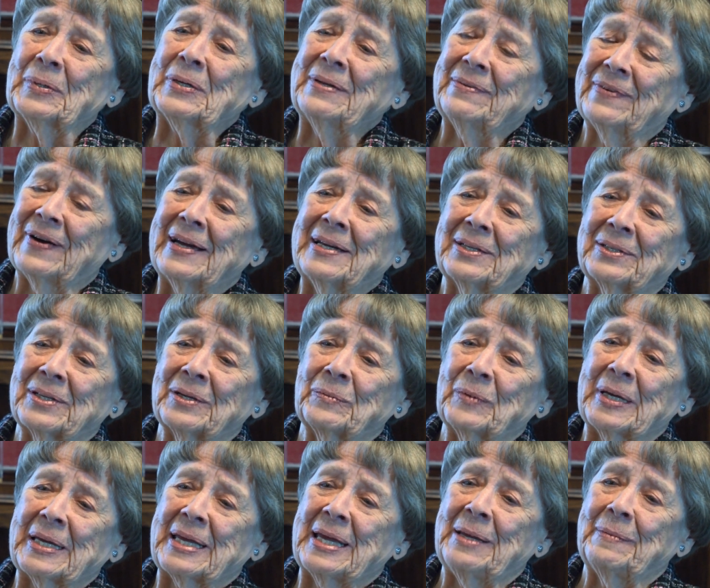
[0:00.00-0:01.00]
pretty vital
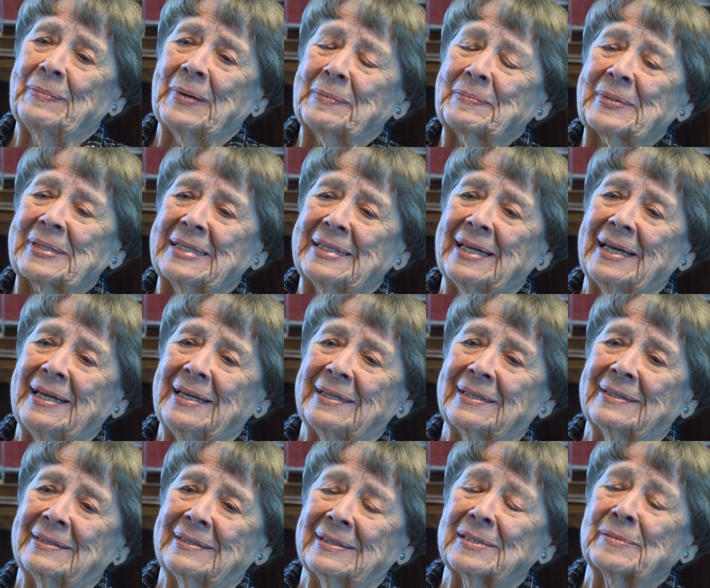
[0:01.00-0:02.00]
that we keep up to
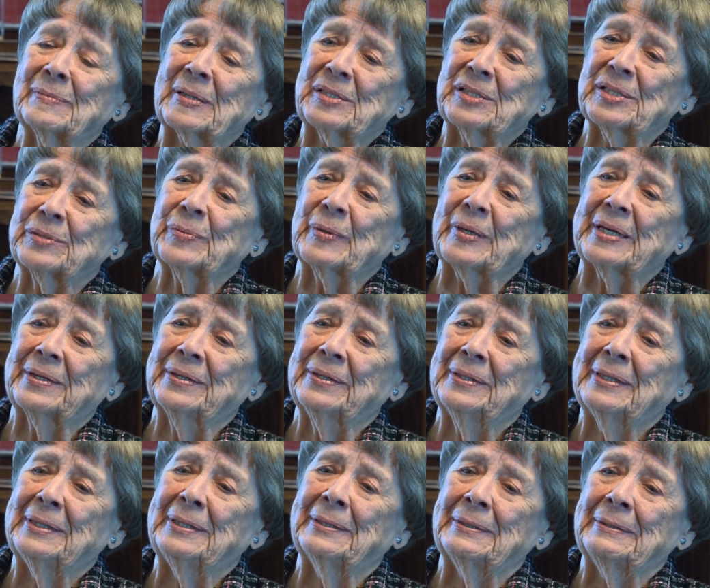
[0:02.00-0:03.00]
date as much as we
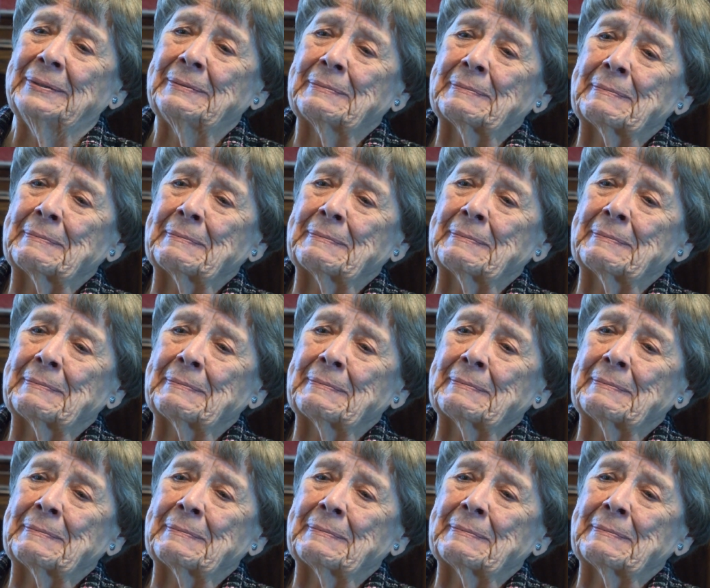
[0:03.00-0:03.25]
could.